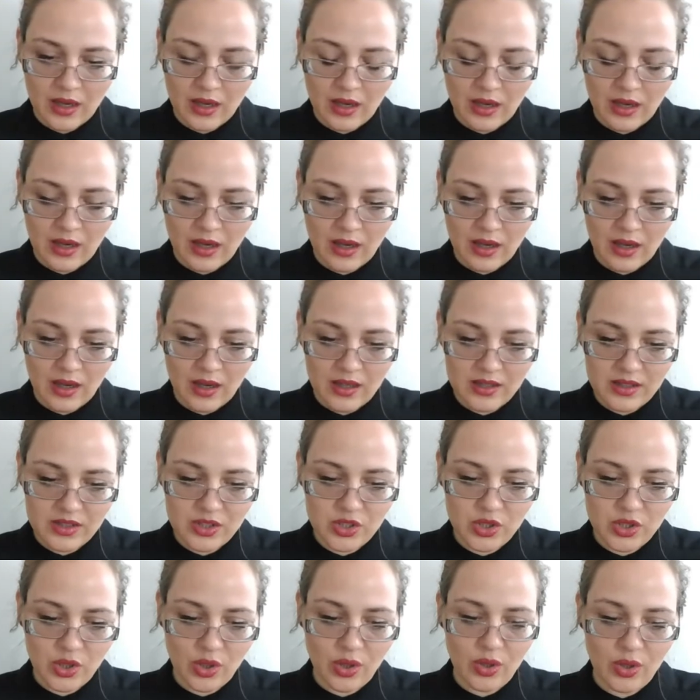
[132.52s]
on.
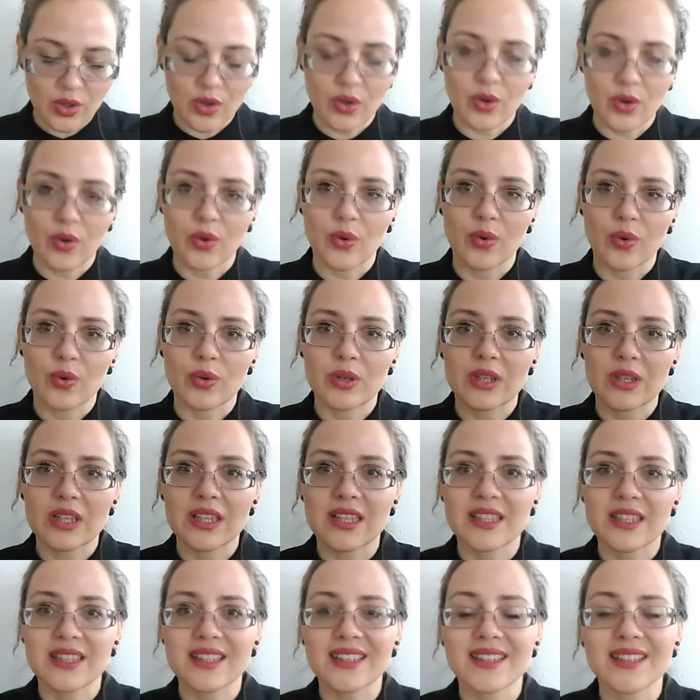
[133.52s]
So
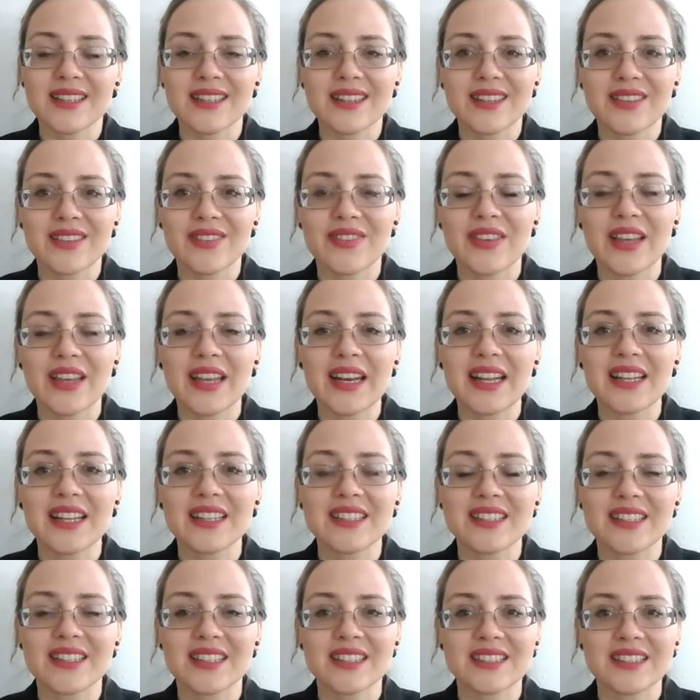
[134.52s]
the very
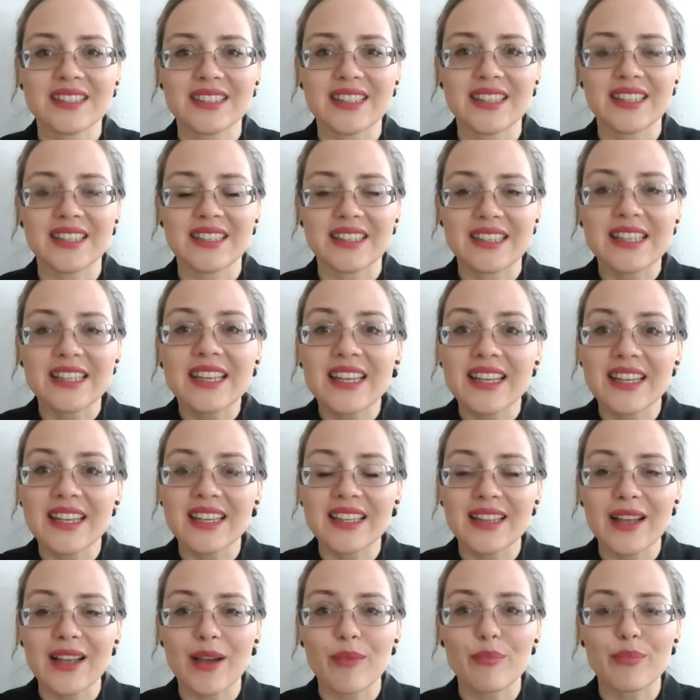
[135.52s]
interesting
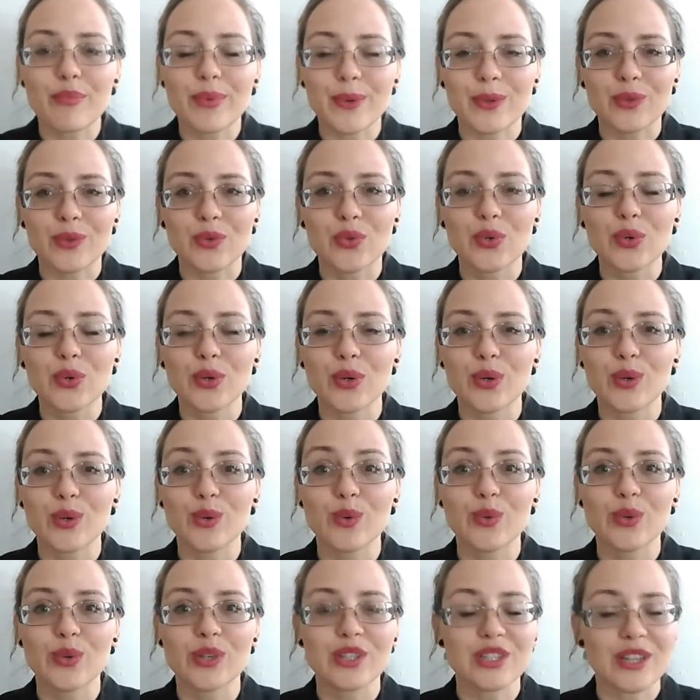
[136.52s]
thing, number
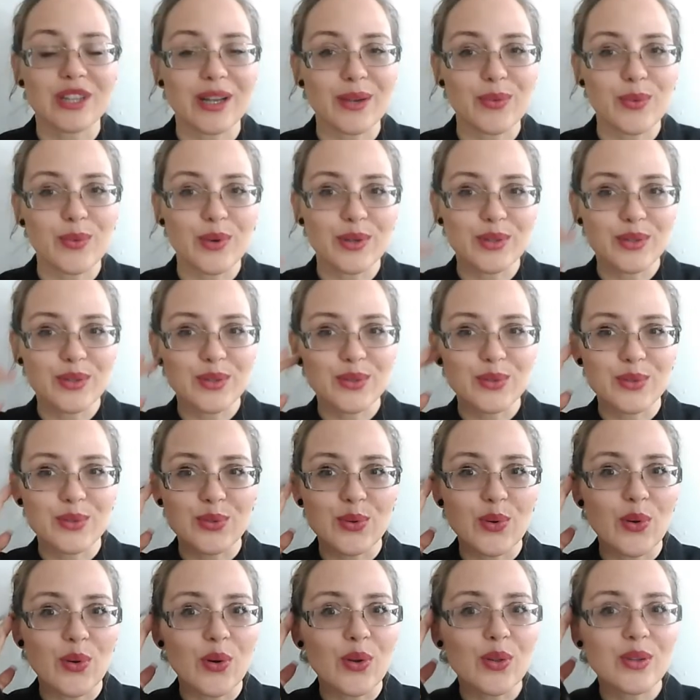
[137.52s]
two, which I want you to
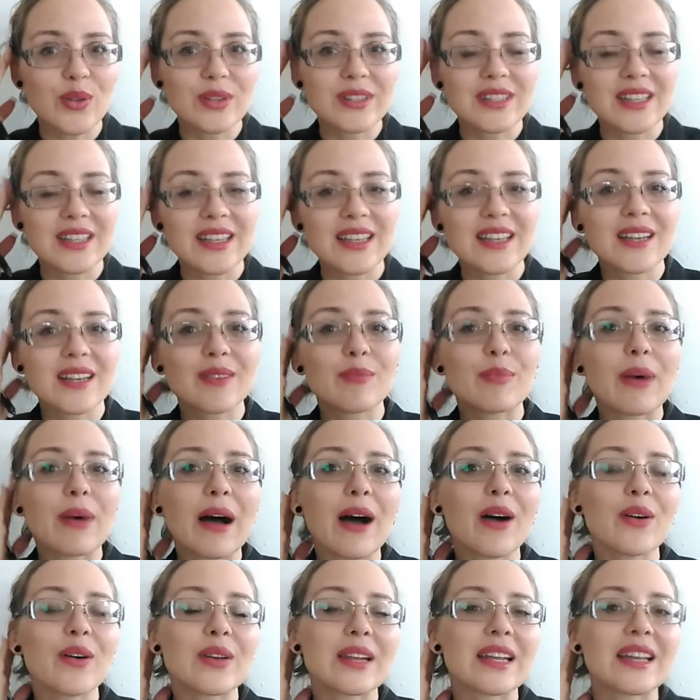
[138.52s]
all think
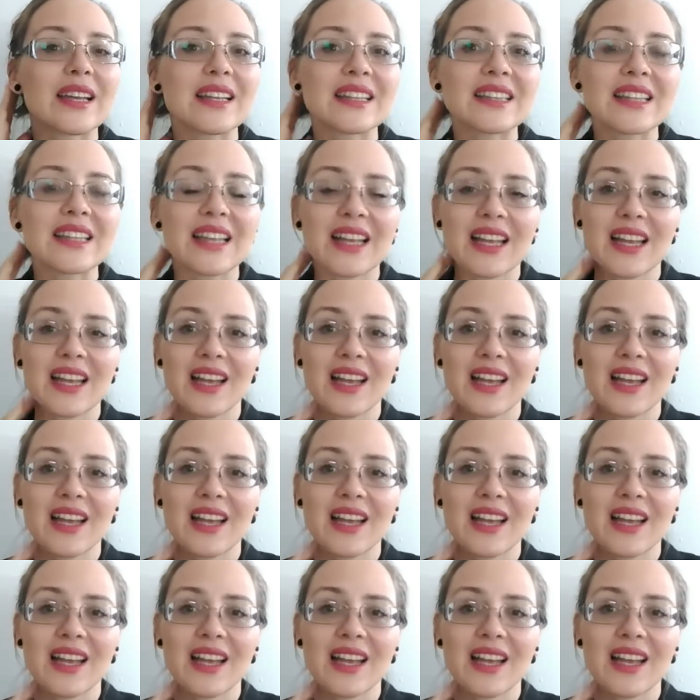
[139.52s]
about it,